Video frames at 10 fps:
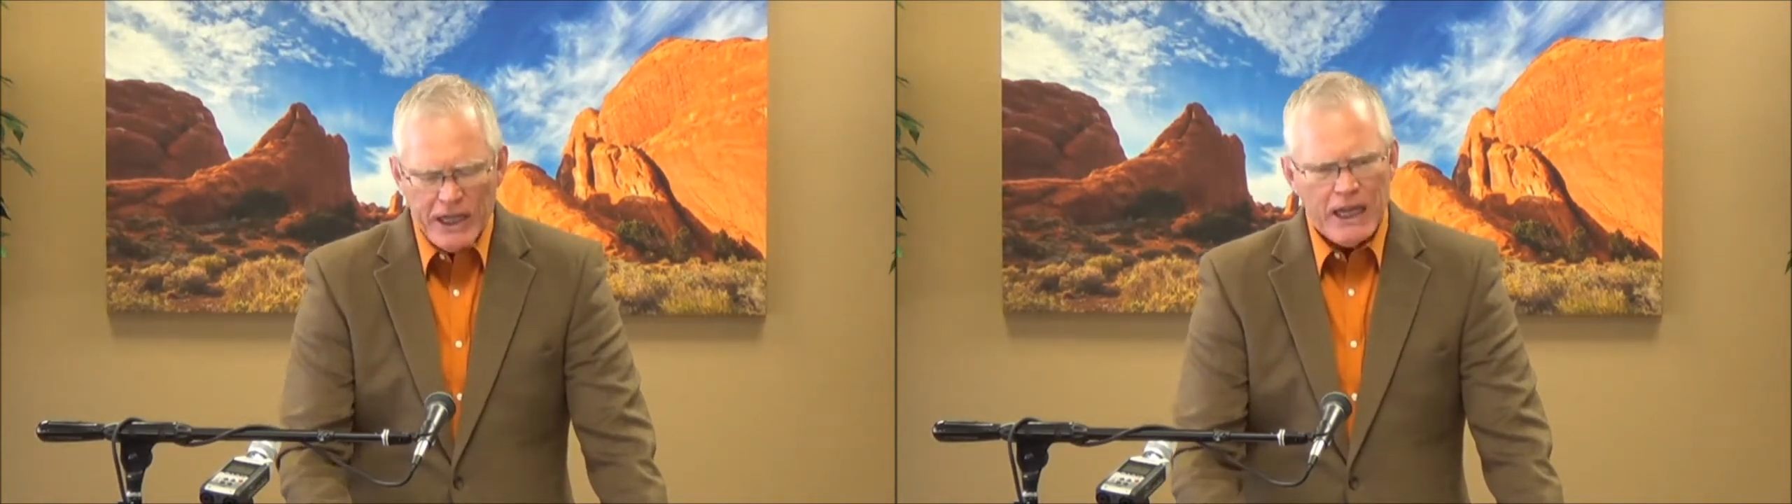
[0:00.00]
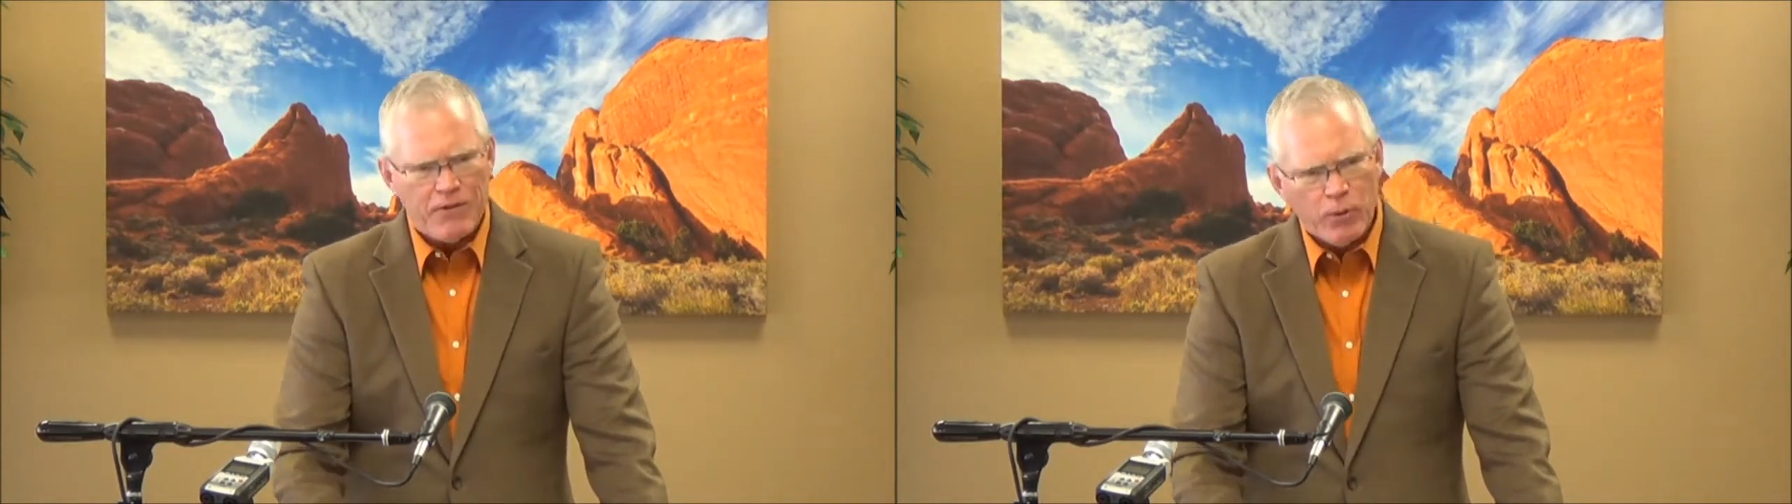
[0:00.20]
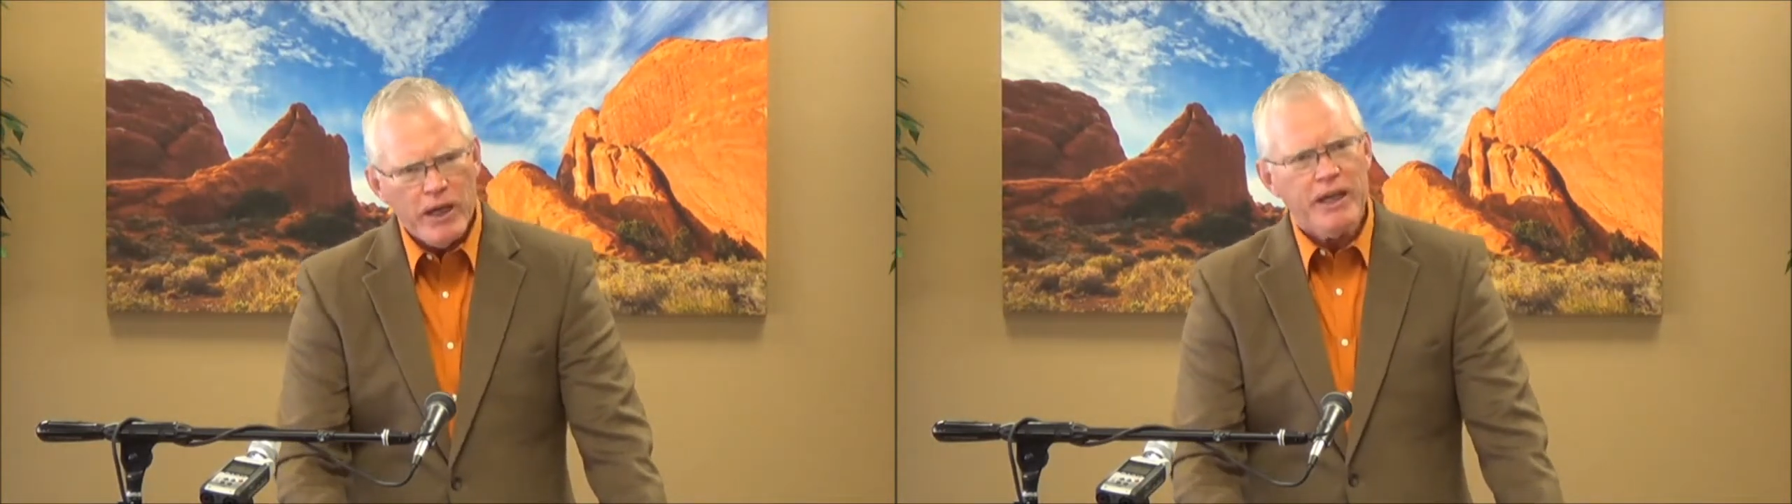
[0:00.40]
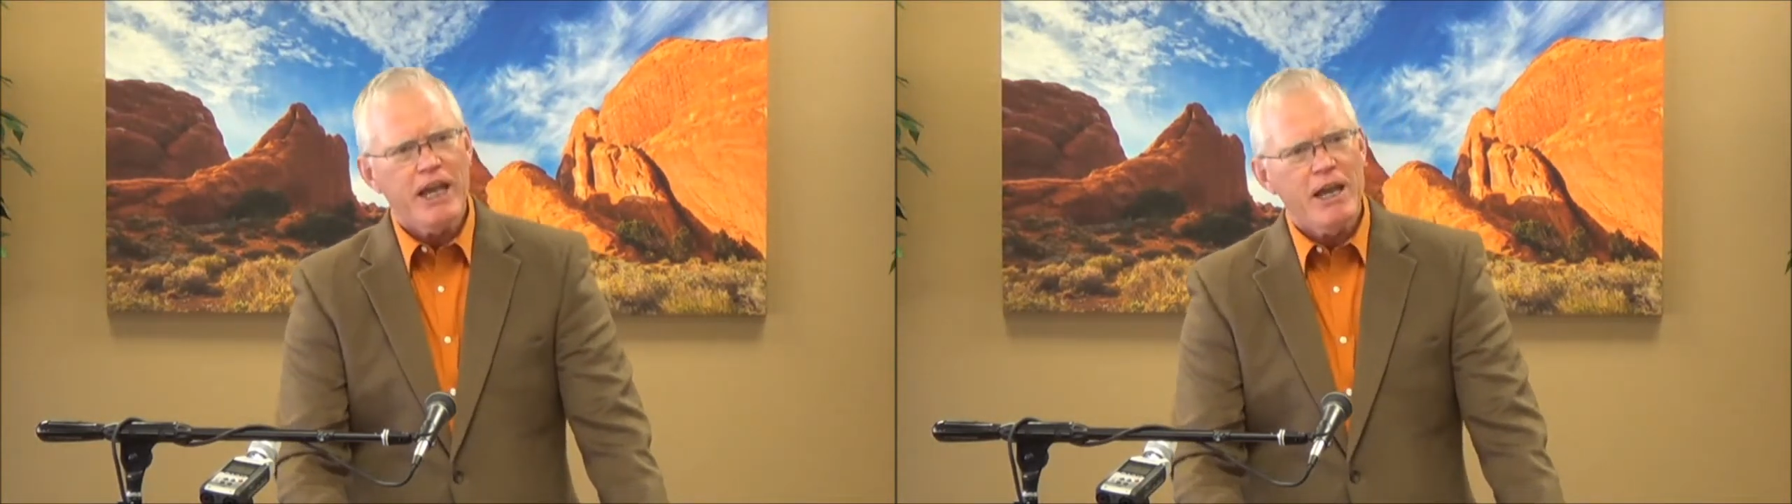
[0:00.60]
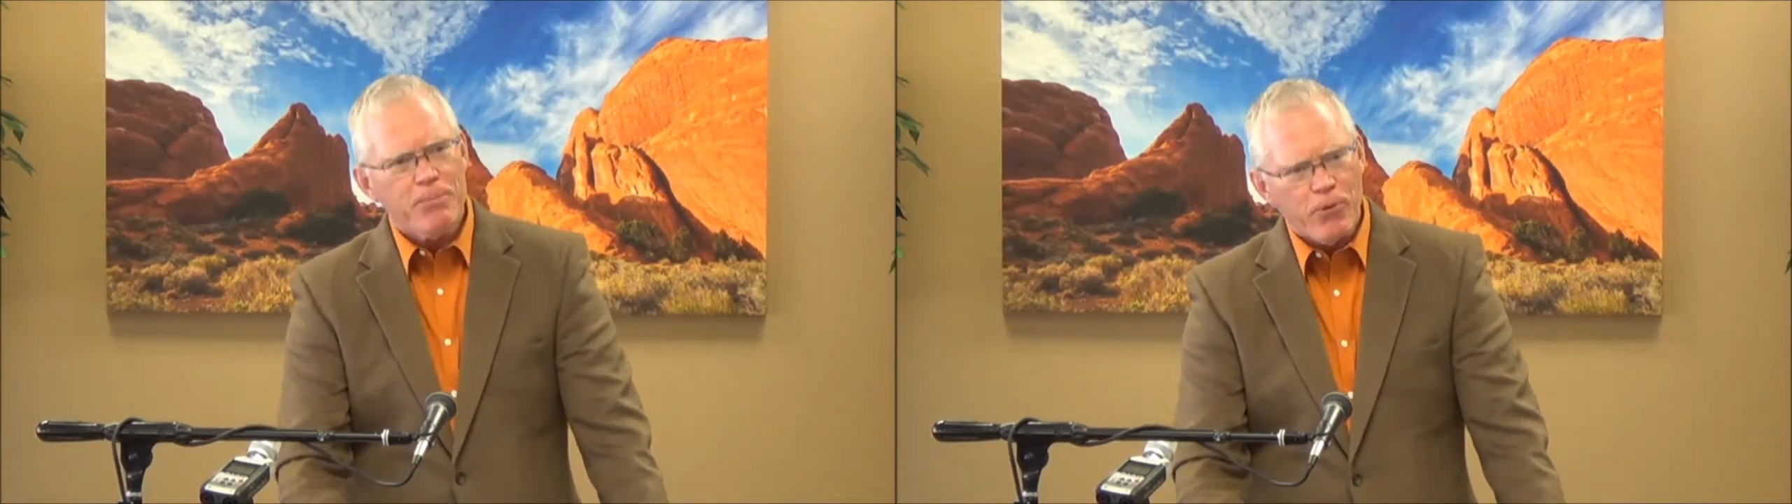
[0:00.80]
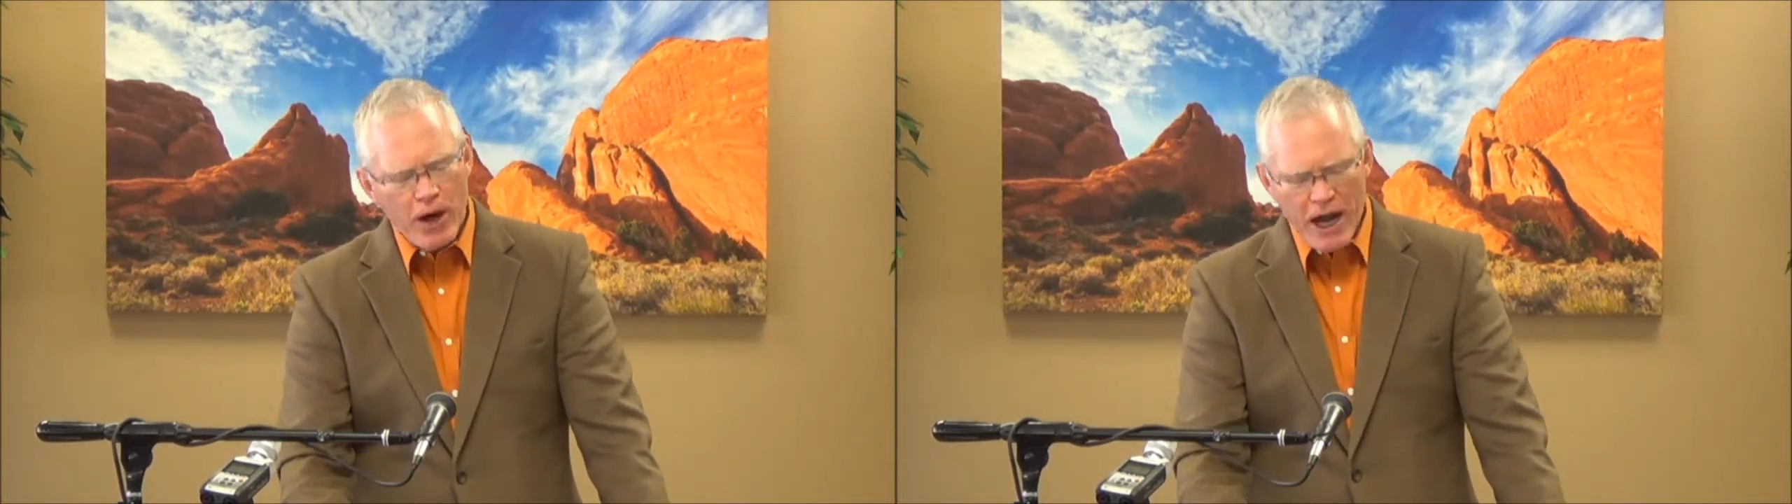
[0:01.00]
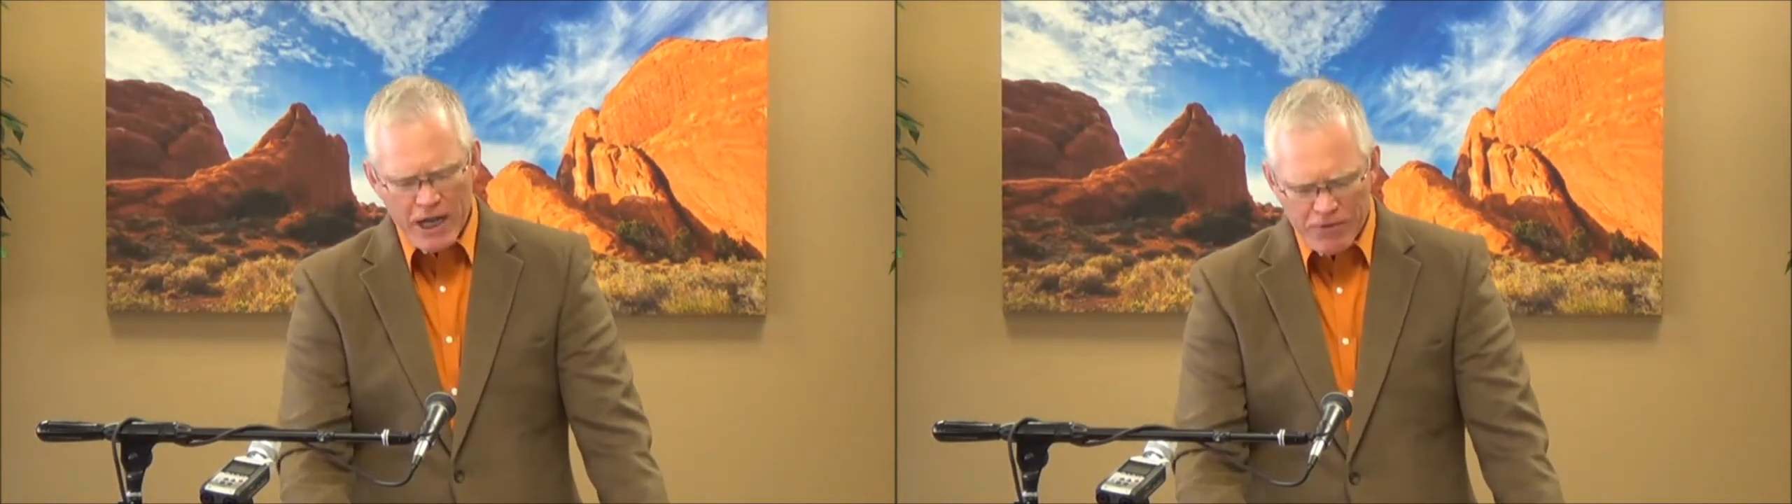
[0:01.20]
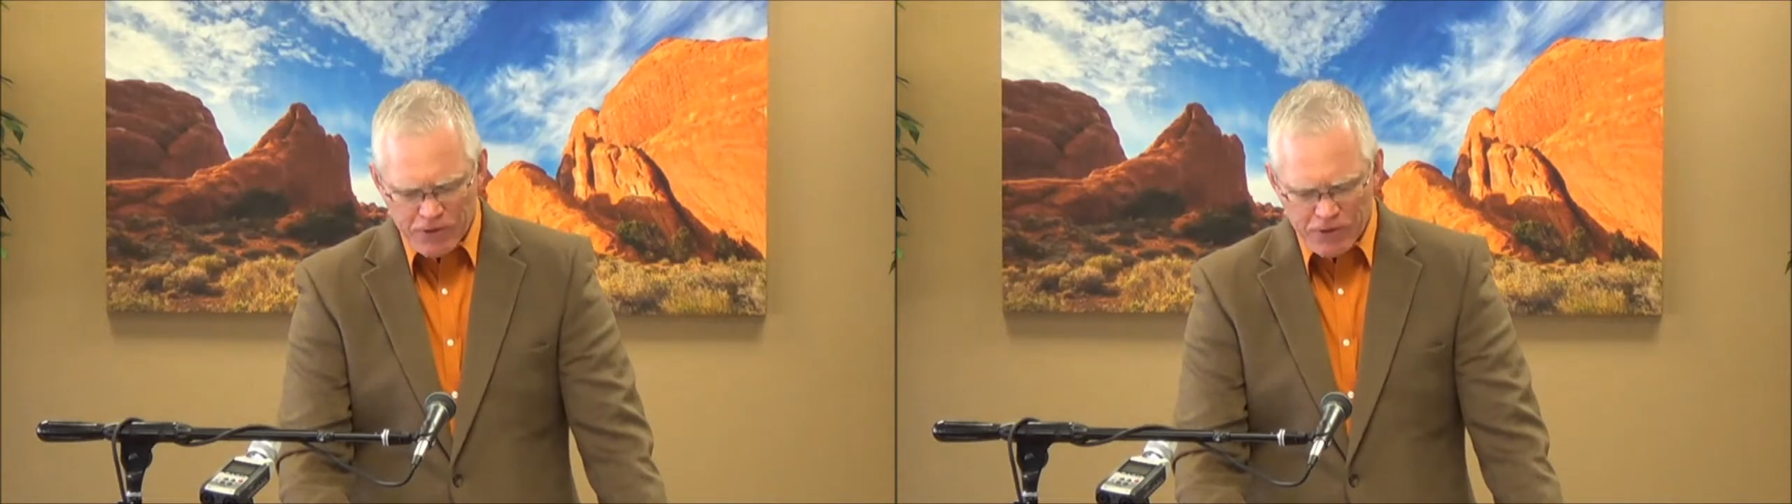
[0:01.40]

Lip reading: if we keep praying